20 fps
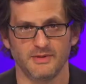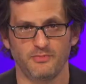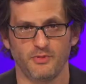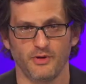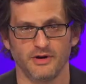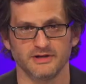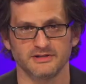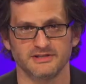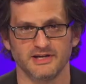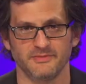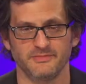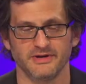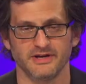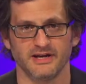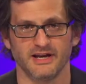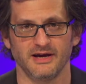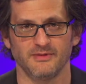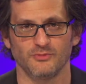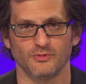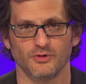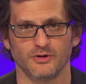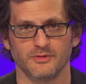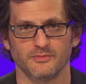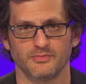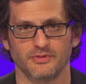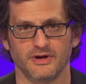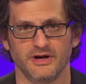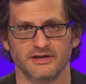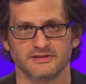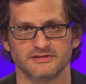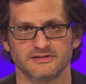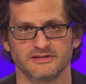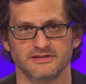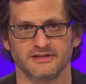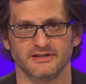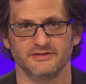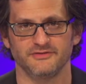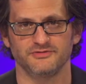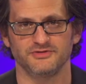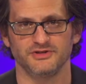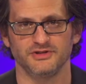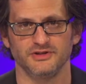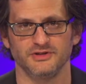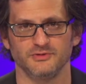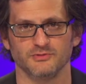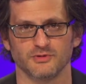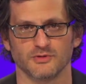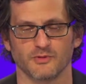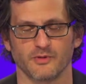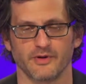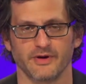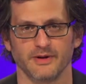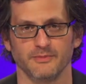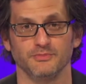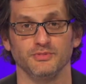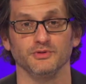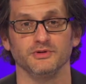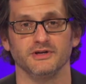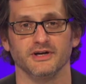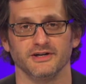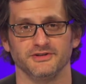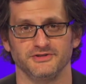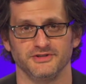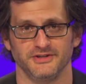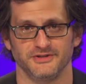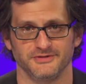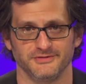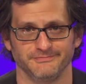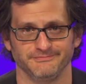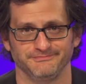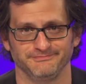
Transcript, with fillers: point is I'd be a lot more impressed if she were wearing bootcut jeans.